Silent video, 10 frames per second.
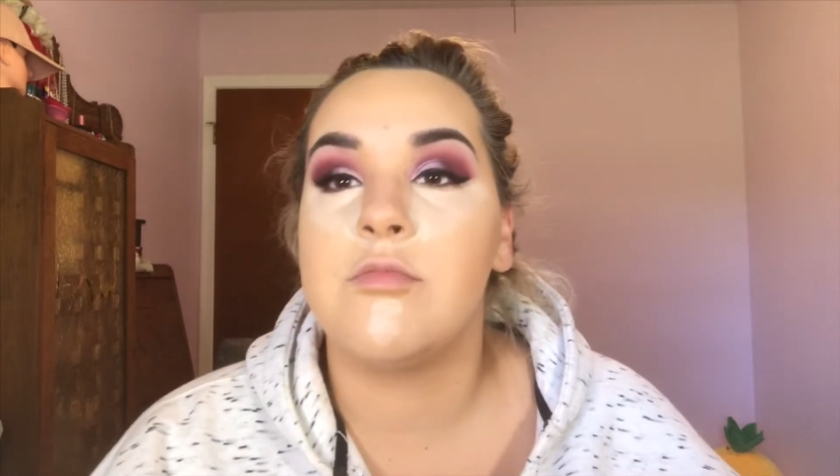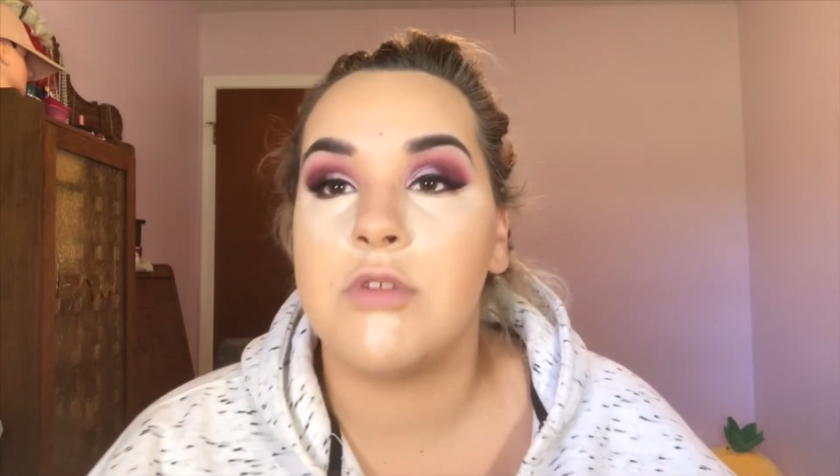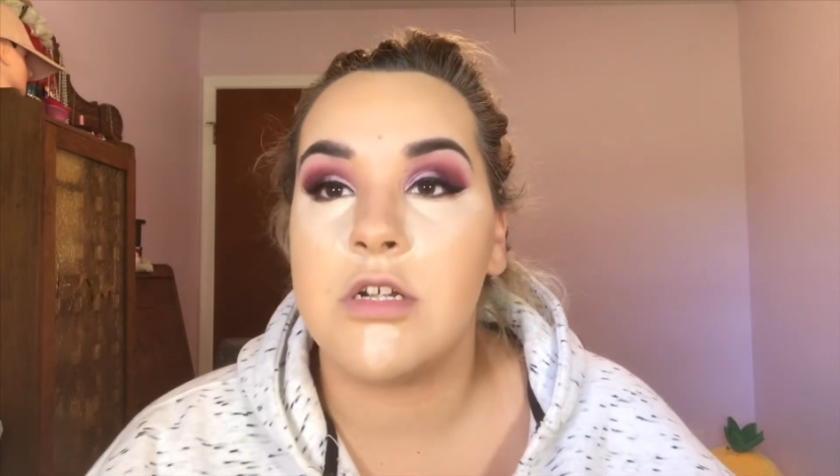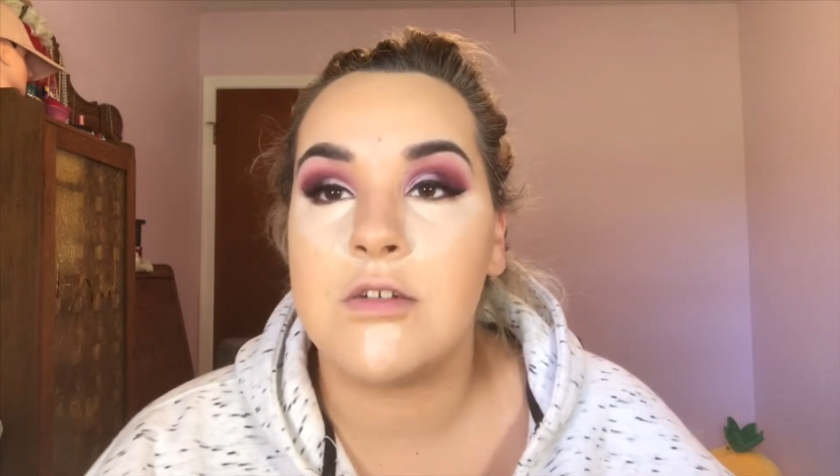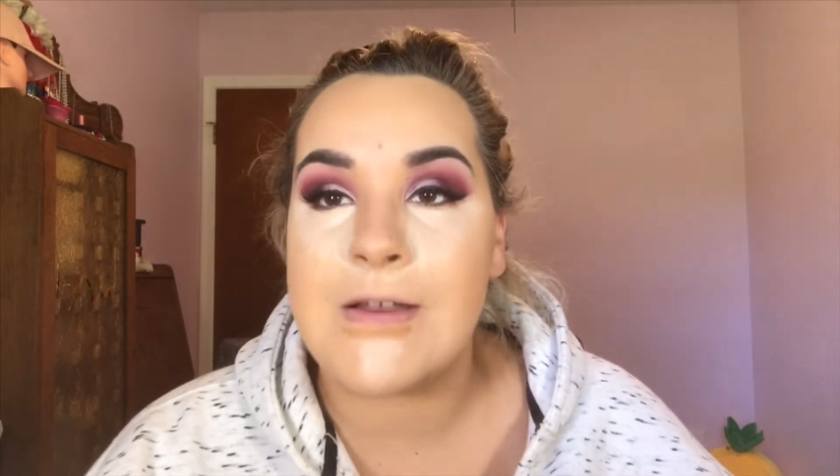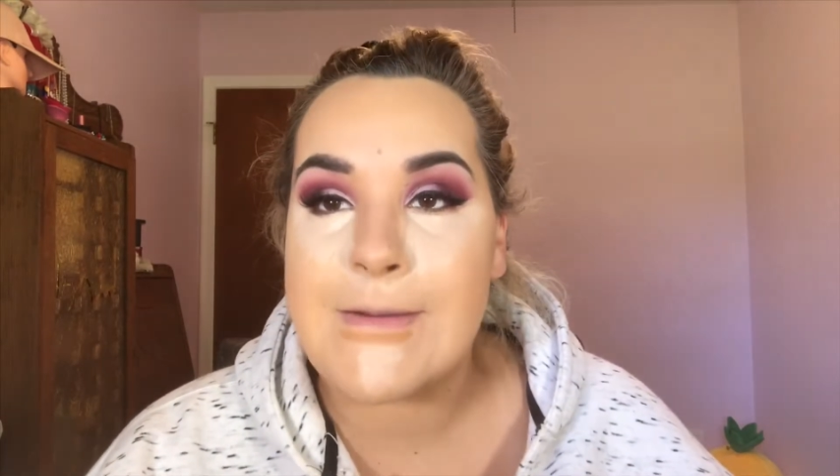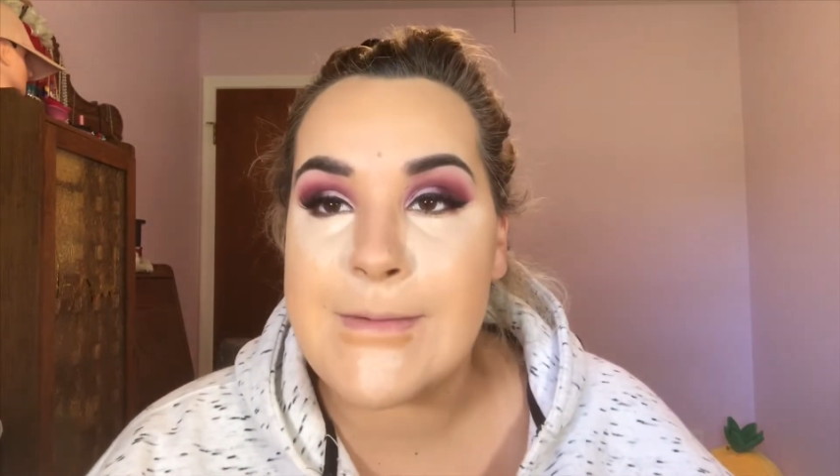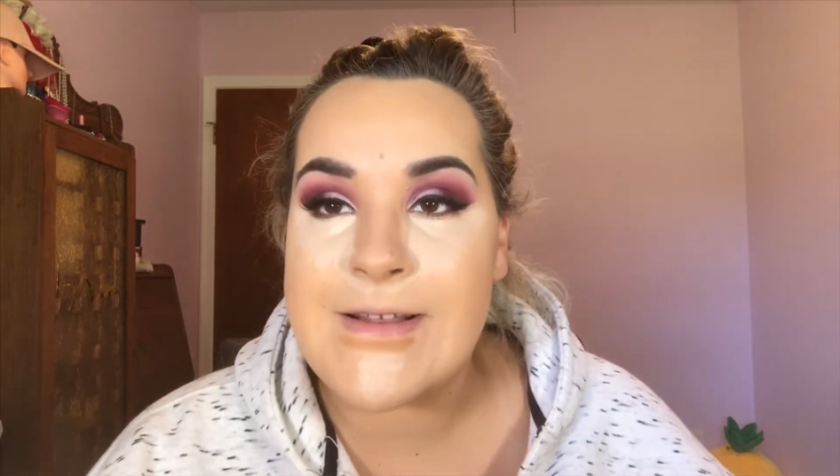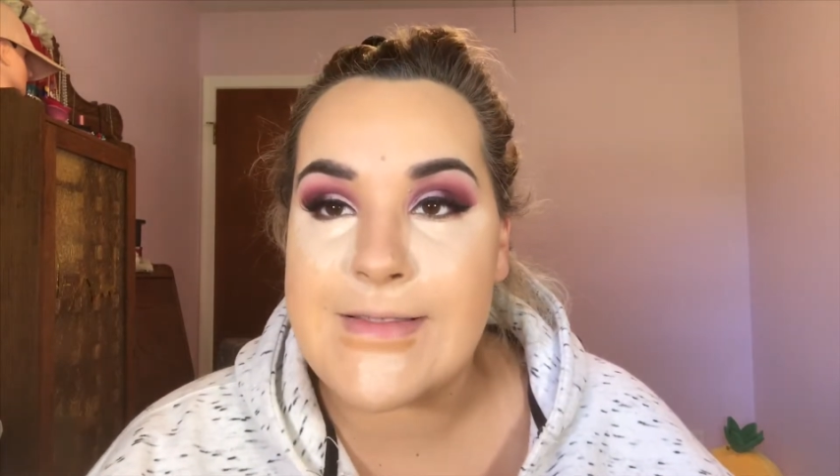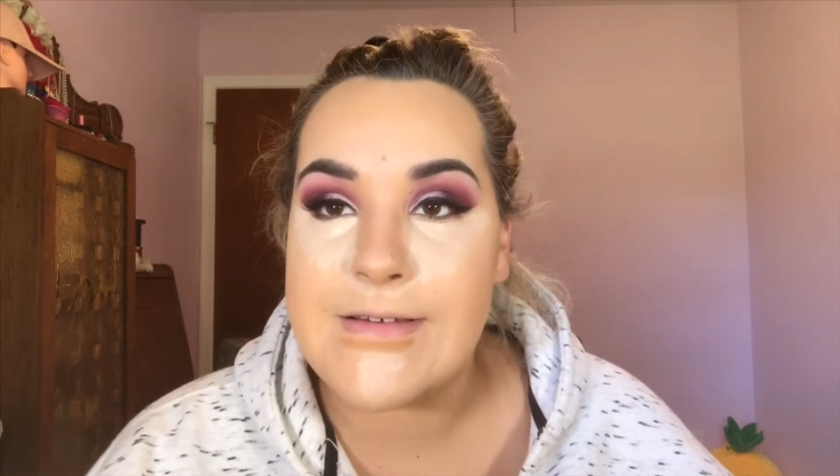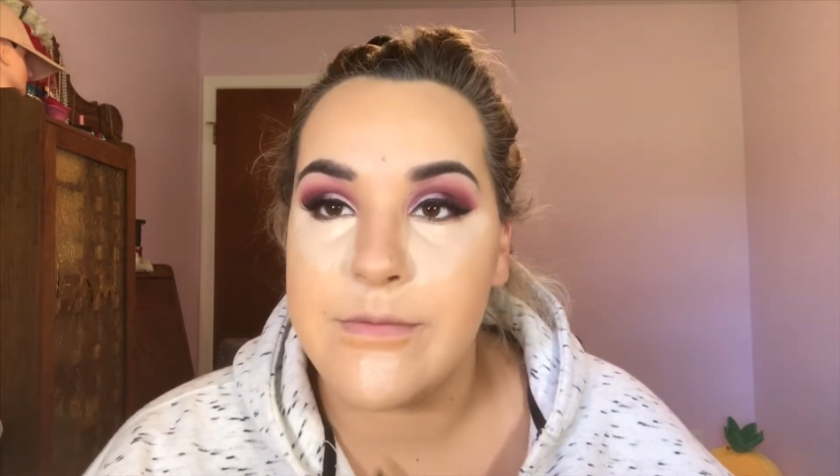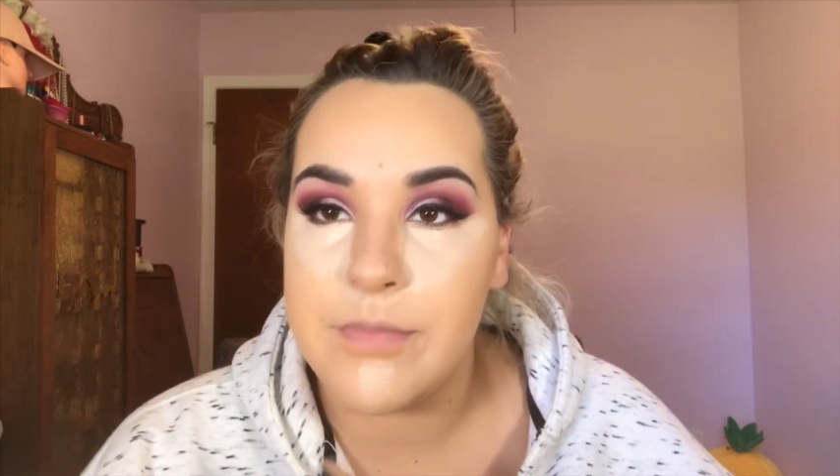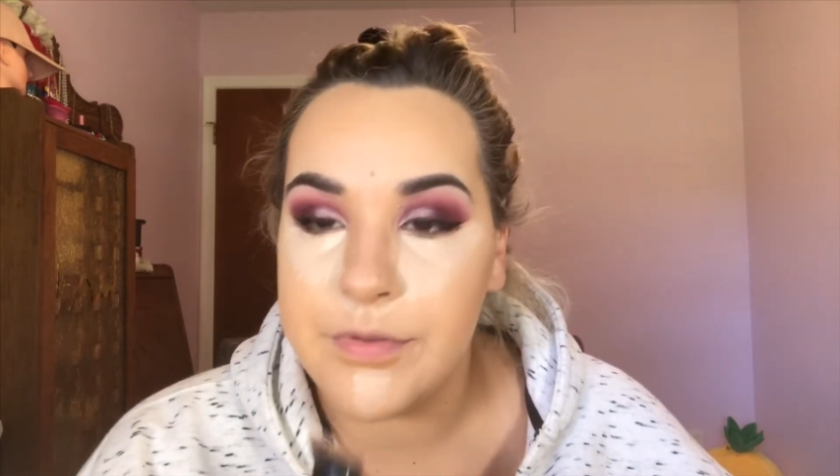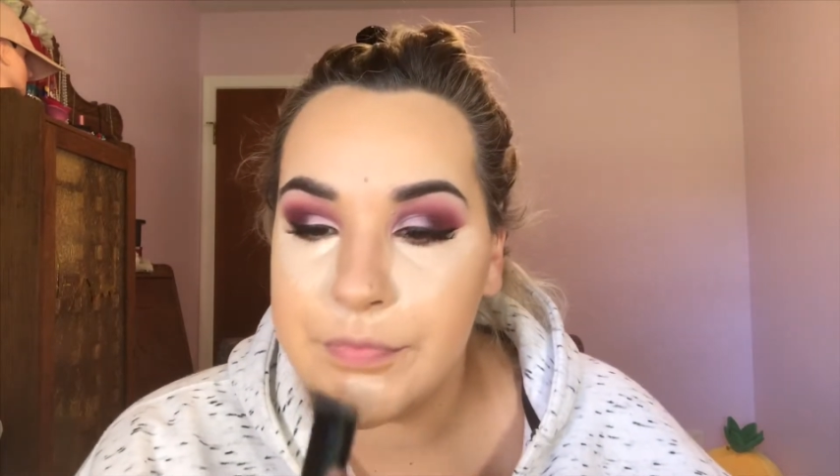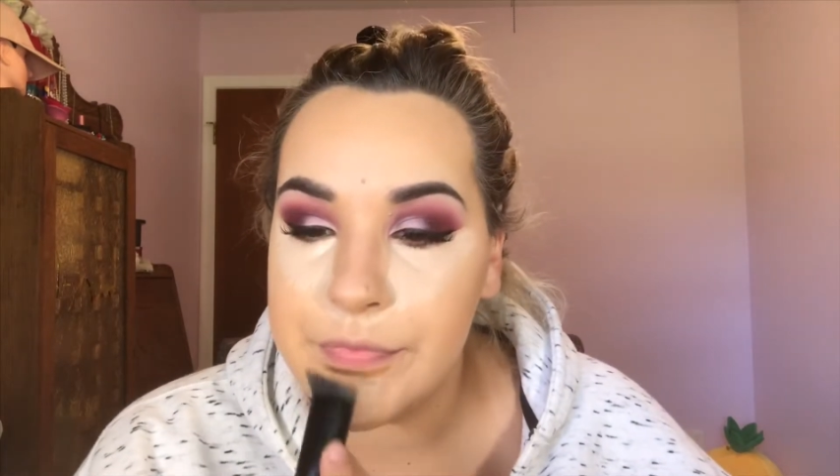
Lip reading: brush under my lip,